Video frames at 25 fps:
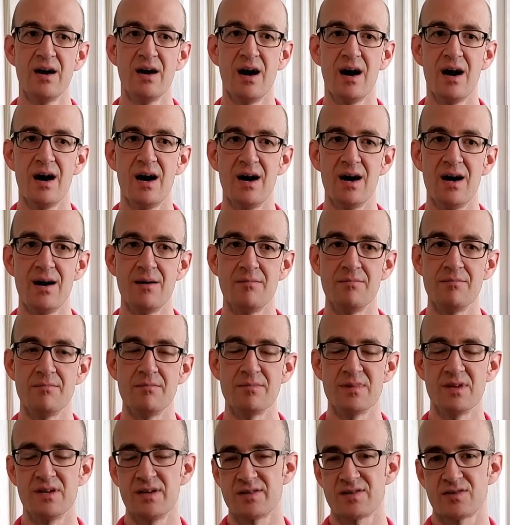
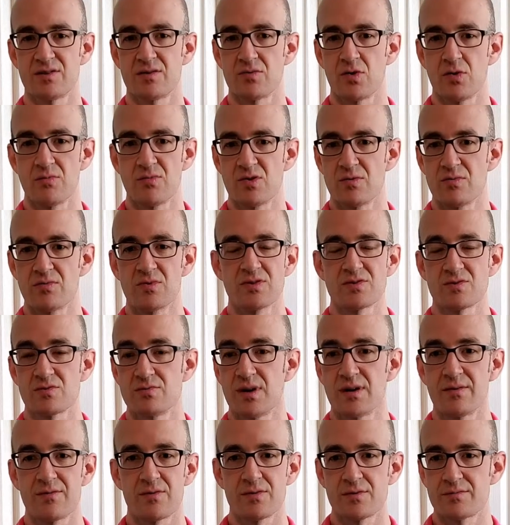the necessary Roman numeral to
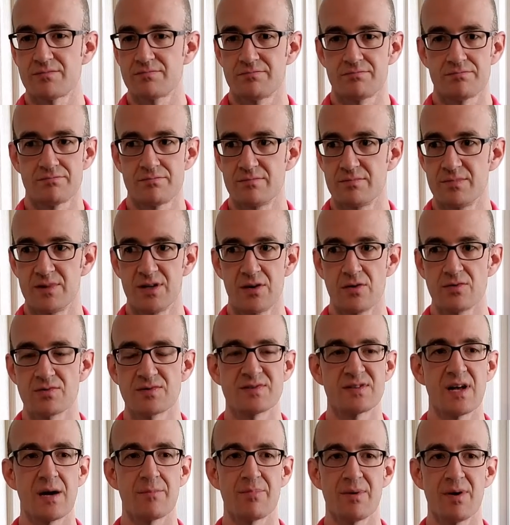whatever
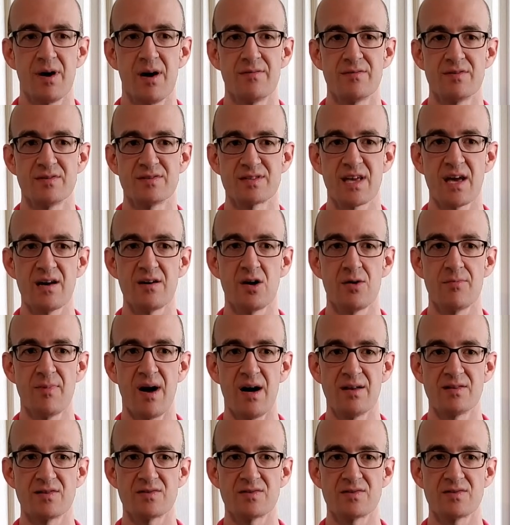step of the scale I'm on.